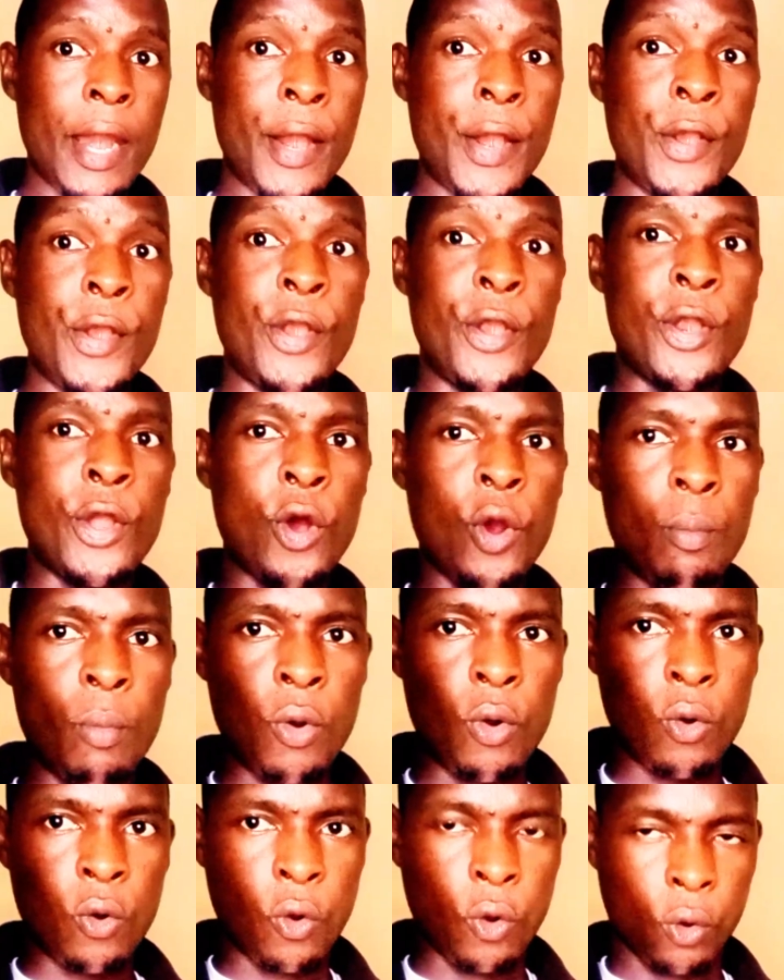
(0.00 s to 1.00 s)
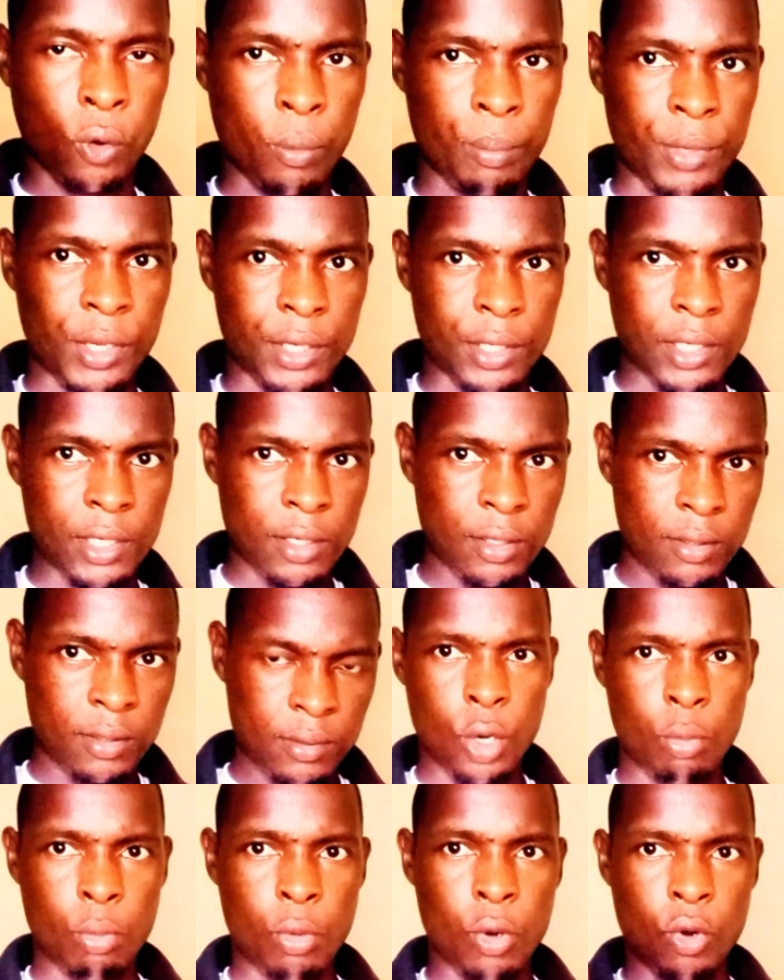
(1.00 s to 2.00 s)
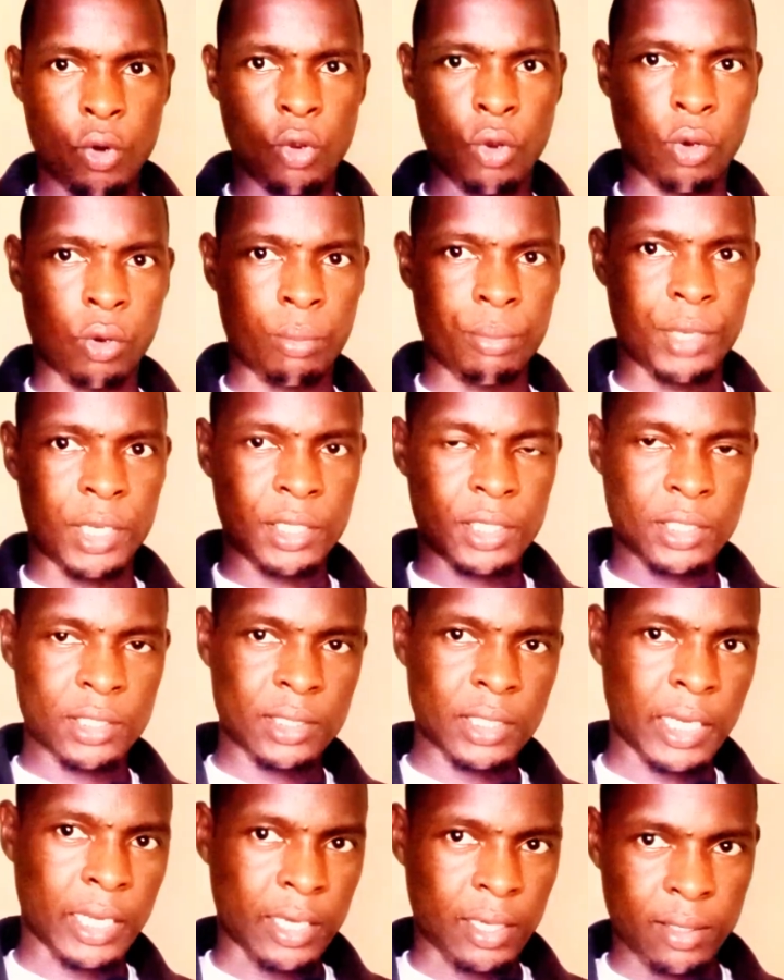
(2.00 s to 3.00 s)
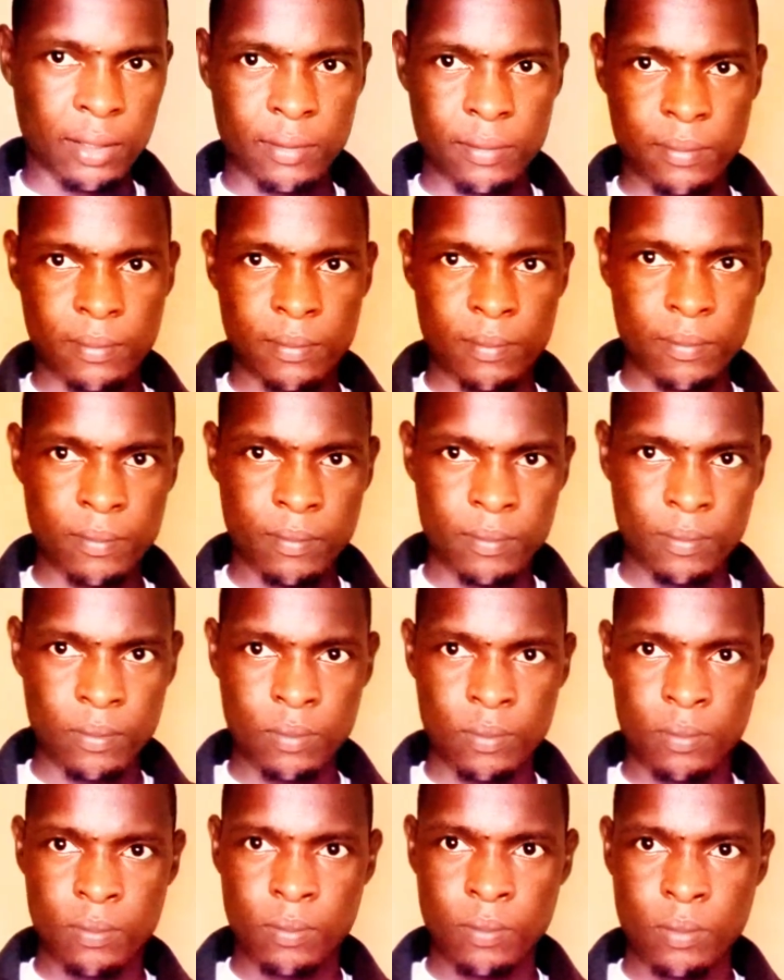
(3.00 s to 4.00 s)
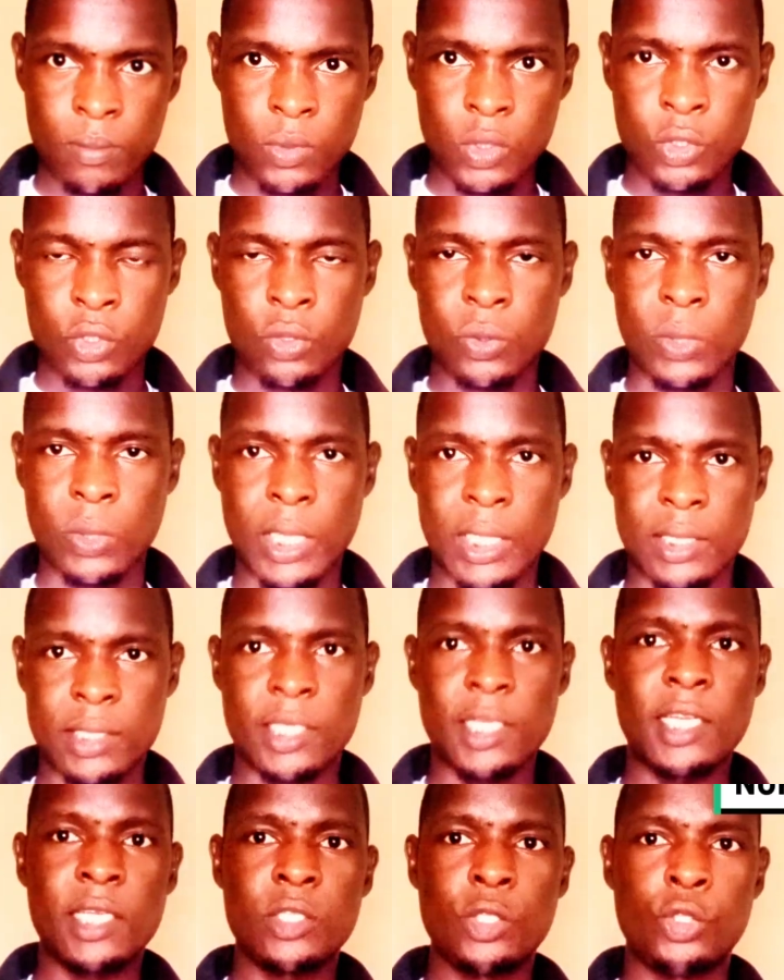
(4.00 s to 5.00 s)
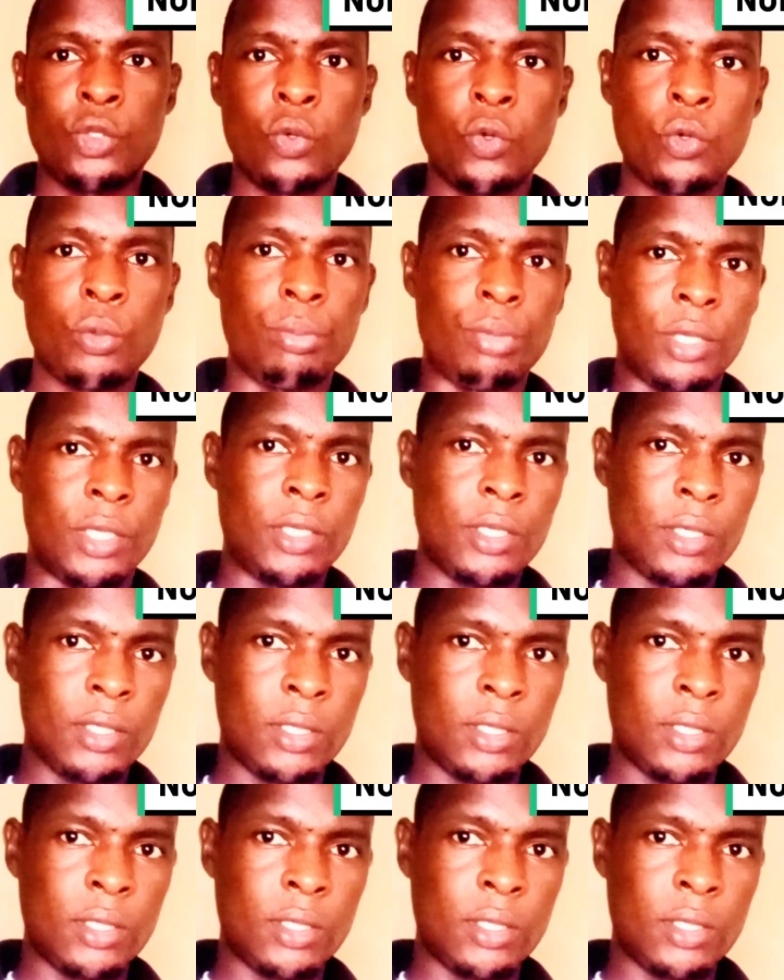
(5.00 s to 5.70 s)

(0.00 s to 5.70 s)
normochromic cell. So a cell should be